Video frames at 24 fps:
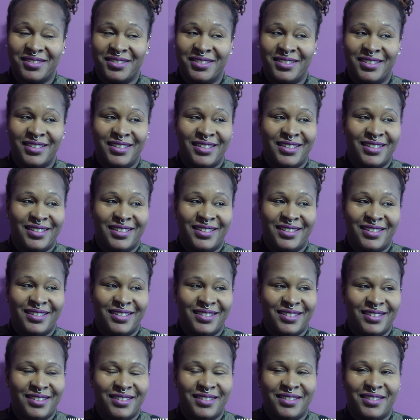
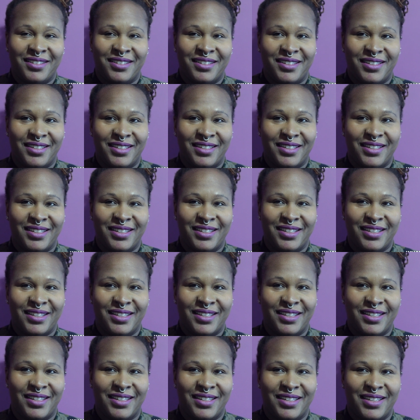
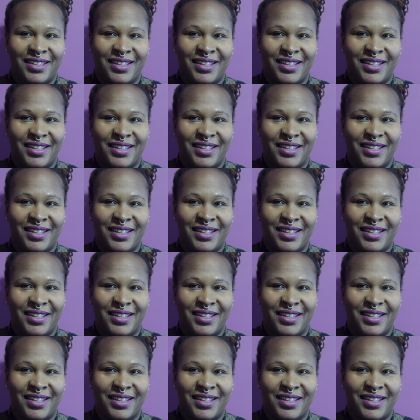[no speech]